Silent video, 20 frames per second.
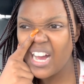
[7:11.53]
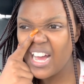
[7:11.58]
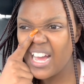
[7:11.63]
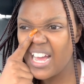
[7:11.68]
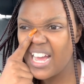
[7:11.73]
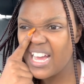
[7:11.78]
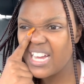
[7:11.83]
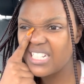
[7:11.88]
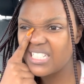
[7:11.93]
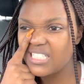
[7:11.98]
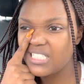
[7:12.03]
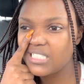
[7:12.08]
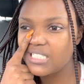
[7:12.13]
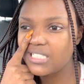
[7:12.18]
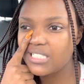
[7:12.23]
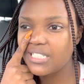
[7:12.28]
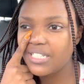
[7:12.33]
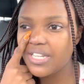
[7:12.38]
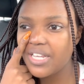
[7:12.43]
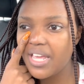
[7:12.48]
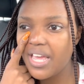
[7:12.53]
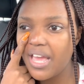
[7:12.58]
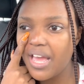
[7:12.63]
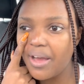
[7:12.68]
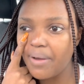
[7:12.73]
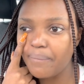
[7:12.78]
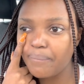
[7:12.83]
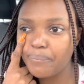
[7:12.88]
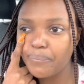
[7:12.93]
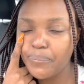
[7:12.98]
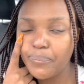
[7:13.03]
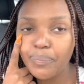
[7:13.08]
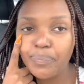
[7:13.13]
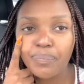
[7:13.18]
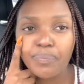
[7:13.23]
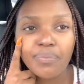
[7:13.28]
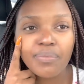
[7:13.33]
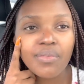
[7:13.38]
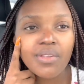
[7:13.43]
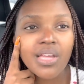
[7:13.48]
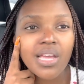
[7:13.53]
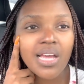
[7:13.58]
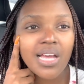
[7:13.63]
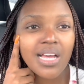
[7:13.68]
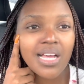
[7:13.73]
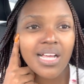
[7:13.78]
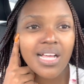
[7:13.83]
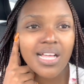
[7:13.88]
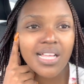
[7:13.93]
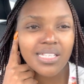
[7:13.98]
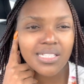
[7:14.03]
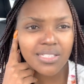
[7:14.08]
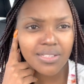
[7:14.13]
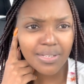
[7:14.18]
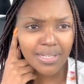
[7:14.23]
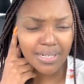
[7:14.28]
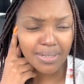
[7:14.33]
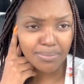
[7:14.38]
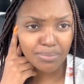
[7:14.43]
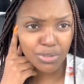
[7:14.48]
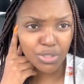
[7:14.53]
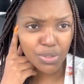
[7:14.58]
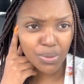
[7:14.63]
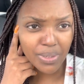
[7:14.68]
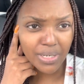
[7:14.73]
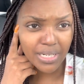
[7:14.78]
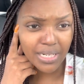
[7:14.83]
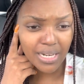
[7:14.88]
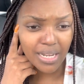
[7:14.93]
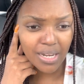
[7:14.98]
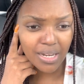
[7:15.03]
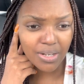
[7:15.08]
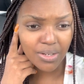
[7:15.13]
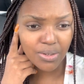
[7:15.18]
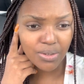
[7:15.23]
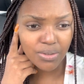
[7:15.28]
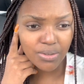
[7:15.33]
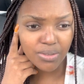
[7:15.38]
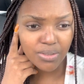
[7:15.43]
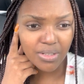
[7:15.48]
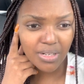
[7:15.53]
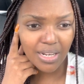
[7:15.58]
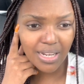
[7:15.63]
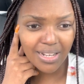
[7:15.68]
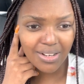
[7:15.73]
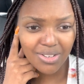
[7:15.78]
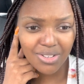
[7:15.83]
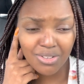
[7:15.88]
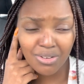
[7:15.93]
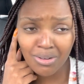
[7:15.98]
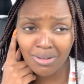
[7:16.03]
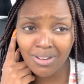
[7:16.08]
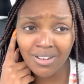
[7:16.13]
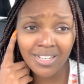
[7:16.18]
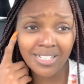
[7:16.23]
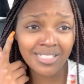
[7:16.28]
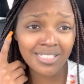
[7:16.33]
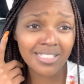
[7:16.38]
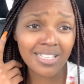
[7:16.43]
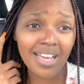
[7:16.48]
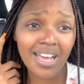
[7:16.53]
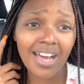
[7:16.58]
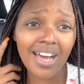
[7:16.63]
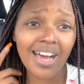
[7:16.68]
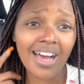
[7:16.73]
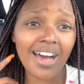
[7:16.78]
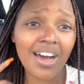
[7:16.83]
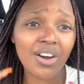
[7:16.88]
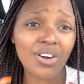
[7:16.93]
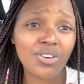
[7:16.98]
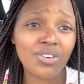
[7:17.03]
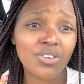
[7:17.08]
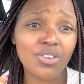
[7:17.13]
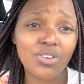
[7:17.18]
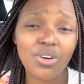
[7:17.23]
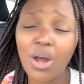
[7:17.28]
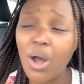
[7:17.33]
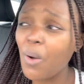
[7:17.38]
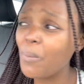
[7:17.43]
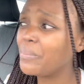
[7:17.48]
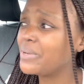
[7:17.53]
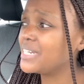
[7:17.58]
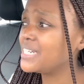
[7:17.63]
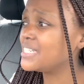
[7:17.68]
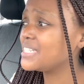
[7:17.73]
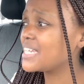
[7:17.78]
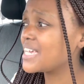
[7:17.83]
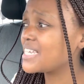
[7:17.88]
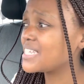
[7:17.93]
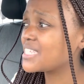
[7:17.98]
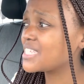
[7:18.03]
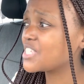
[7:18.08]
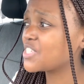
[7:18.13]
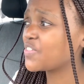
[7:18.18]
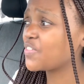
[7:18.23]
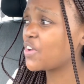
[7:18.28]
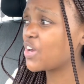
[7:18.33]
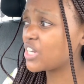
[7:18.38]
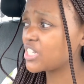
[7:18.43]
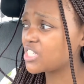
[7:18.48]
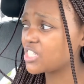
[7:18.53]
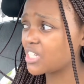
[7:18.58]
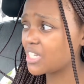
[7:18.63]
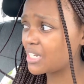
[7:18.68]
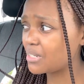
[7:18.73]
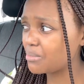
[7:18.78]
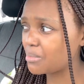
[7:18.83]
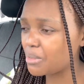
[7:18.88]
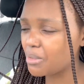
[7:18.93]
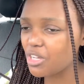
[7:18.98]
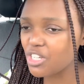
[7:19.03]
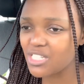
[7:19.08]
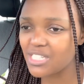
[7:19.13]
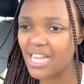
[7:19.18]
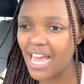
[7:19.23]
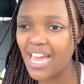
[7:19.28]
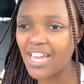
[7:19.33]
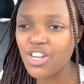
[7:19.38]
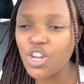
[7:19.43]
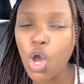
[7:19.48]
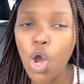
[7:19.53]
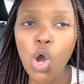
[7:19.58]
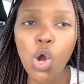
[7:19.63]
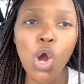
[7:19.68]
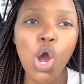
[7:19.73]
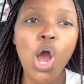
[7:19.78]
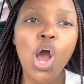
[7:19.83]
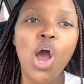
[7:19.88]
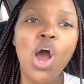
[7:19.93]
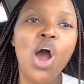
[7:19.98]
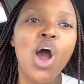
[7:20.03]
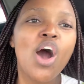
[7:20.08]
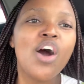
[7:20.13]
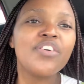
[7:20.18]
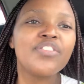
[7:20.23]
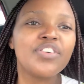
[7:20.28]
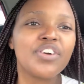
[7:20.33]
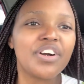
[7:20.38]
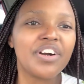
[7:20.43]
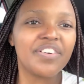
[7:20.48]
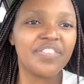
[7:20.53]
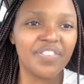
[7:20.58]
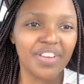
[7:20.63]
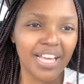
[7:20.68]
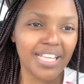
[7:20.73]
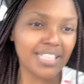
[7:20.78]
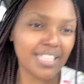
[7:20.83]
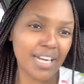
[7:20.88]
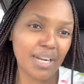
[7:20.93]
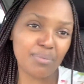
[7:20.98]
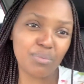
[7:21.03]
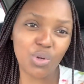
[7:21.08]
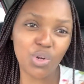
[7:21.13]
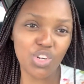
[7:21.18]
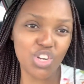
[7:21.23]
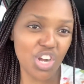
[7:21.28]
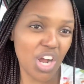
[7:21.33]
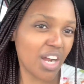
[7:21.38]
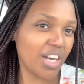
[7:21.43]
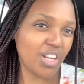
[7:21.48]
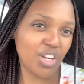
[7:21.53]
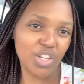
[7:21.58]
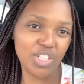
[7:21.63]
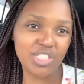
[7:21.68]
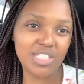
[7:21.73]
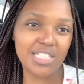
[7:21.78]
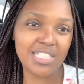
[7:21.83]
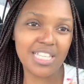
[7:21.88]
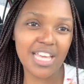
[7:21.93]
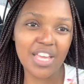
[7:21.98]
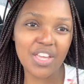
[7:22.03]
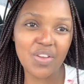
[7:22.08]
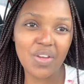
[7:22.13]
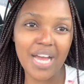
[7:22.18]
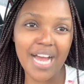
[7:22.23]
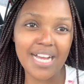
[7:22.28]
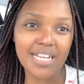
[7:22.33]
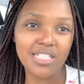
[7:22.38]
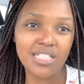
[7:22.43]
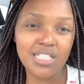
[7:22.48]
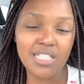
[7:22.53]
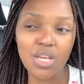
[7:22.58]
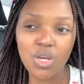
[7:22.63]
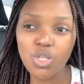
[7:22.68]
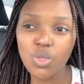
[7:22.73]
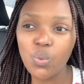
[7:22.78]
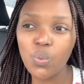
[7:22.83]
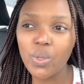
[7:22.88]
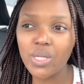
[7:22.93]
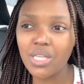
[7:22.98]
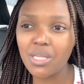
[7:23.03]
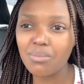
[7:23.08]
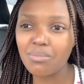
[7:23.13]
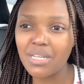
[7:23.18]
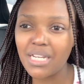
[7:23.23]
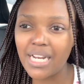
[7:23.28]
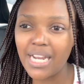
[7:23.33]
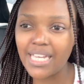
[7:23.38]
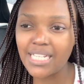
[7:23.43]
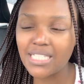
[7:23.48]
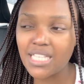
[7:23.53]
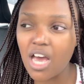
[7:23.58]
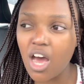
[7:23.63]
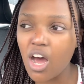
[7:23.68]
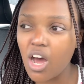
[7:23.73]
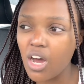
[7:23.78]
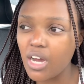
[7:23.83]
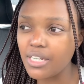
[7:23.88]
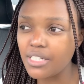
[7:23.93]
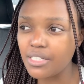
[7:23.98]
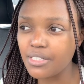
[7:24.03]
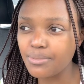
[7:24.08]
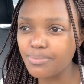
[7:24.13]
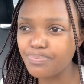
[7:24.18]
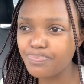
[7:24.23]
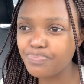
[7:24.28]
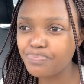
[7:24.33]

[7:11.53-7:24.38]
and yeah that's what i'm doing now i don't know guys uh, how how many days this vlog is gonna be because i know for a fact that i'm not going to take you guys with me later on